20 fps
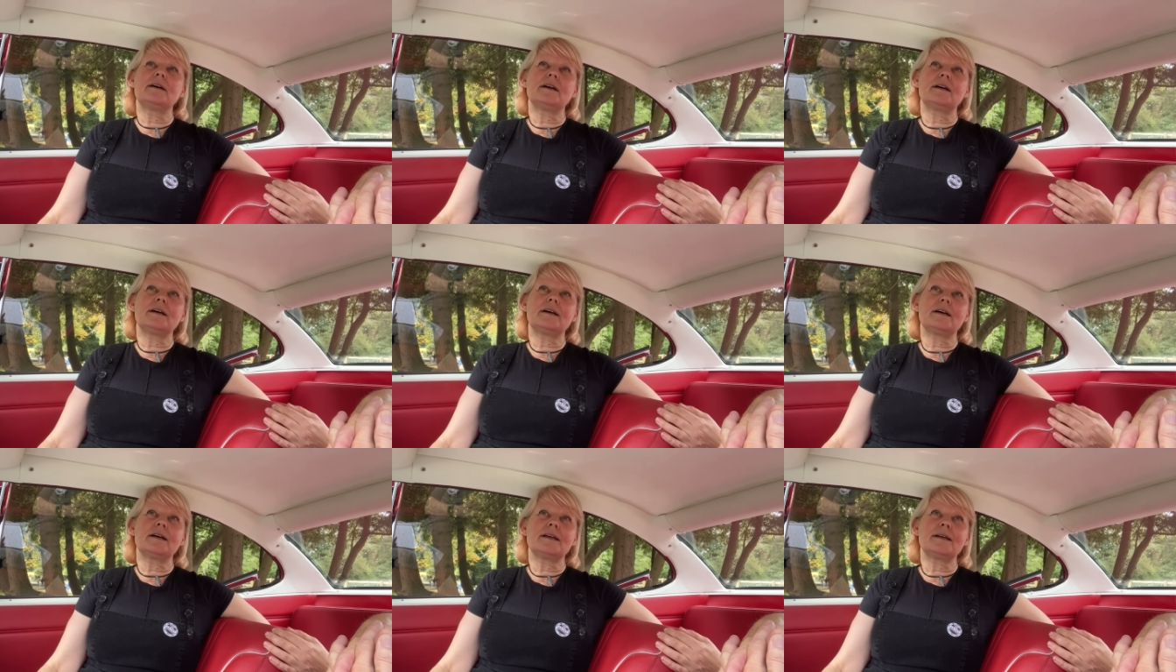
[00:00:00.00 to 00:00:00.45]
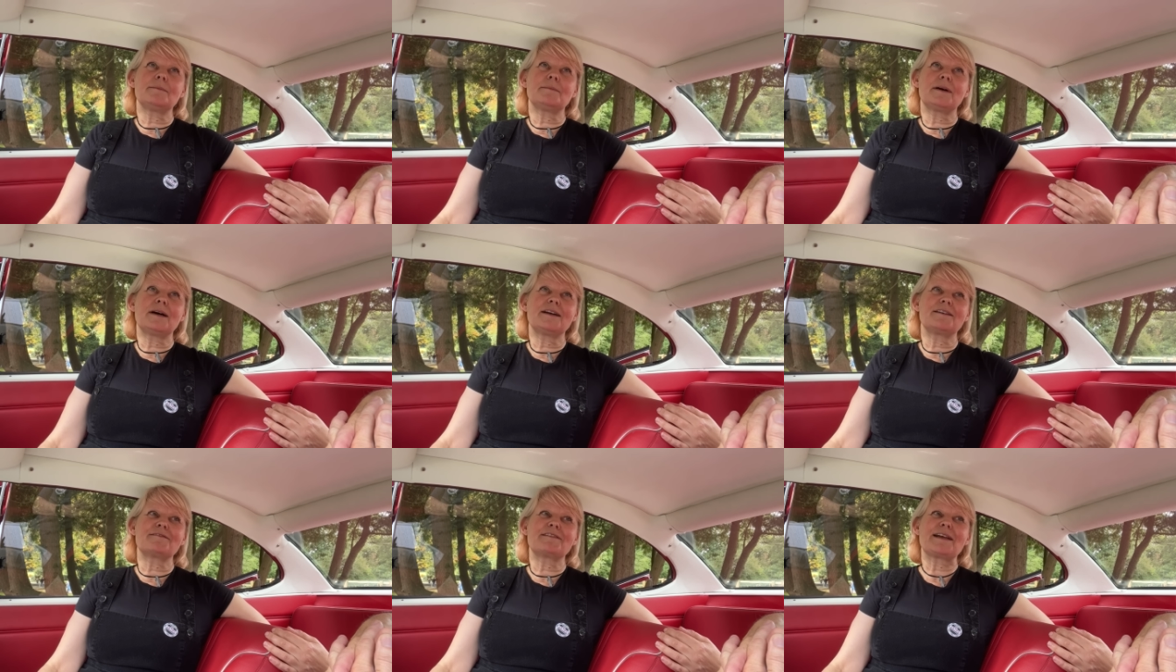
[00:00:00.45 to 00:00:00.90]
I
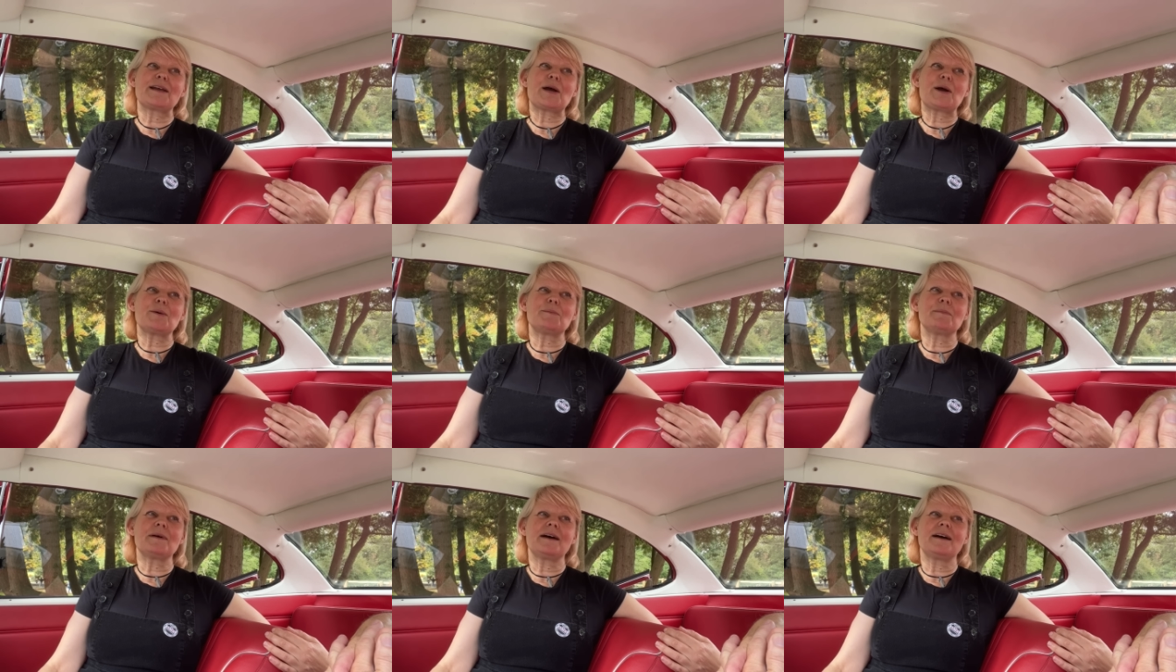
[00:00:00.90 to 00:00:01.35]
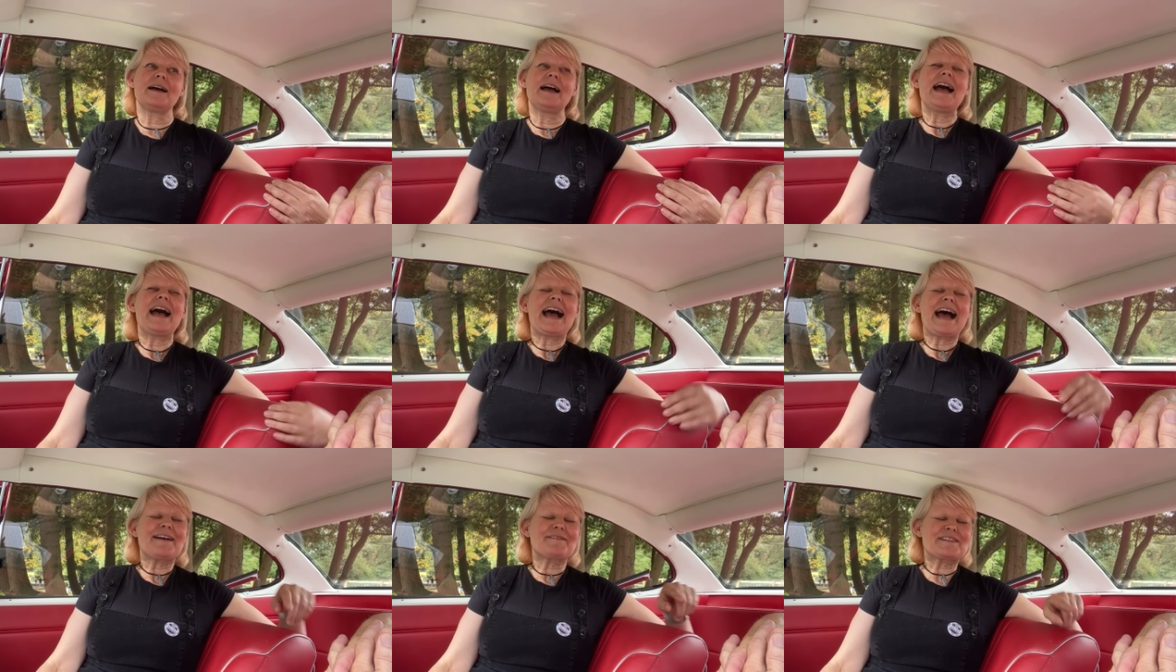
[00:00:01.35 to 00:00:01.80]
might rehome.
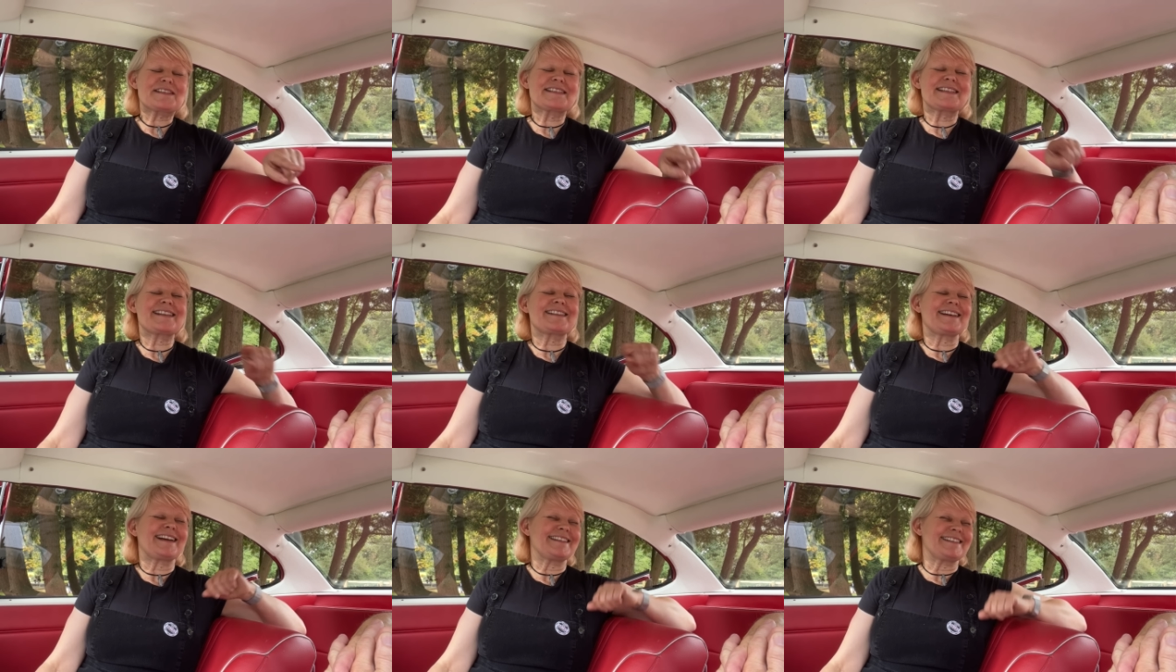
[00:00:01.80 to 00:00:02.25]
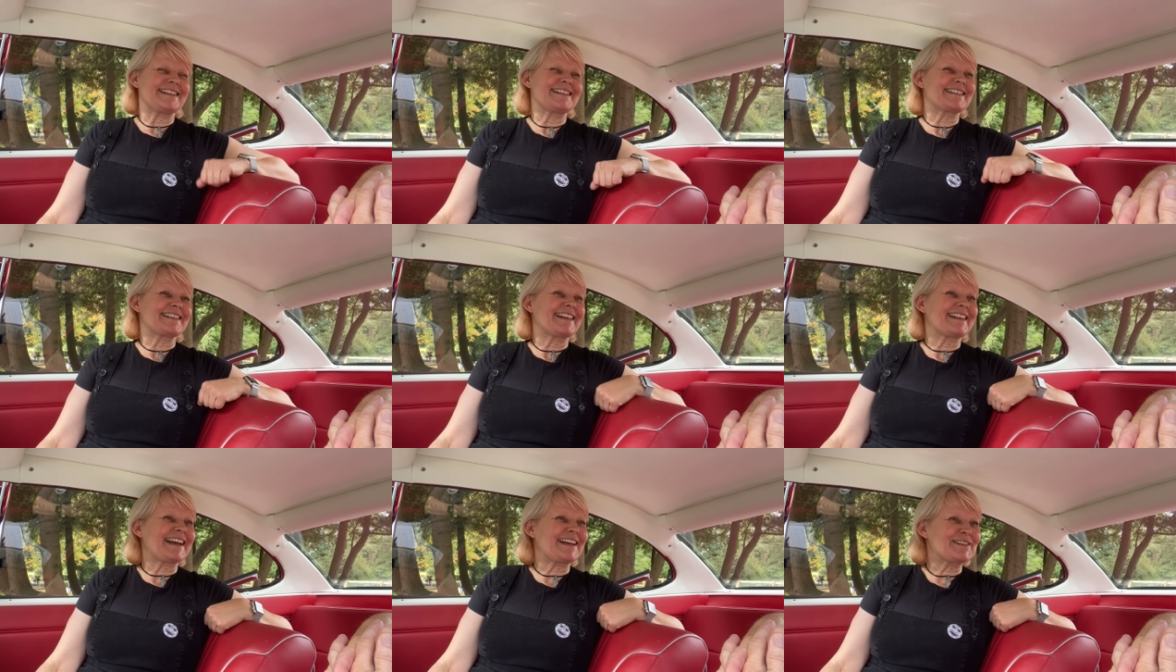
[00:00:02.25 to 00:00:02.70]
Having said that, I did
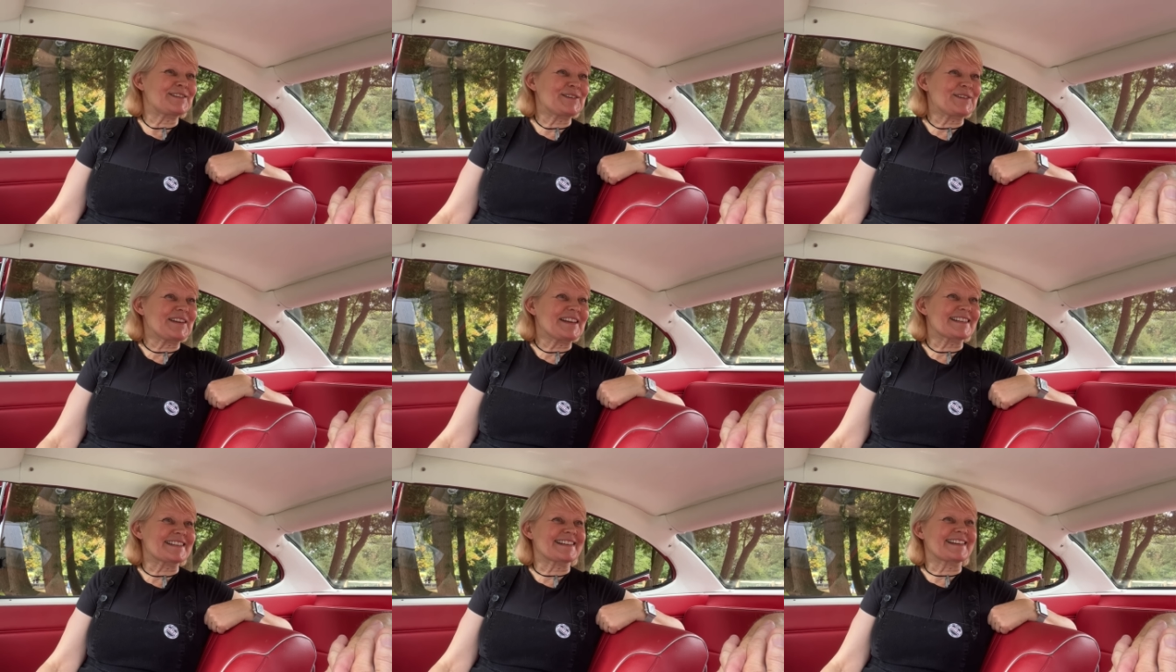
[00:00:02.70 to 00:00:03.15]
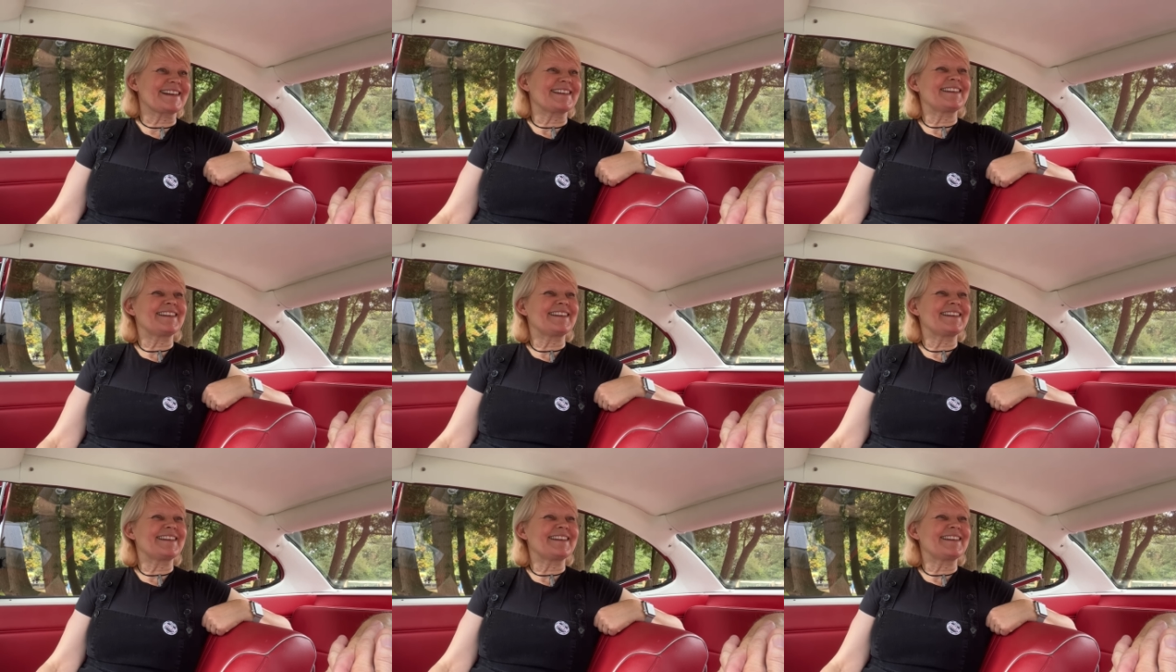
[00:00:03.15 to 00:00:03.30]
say that two years ago.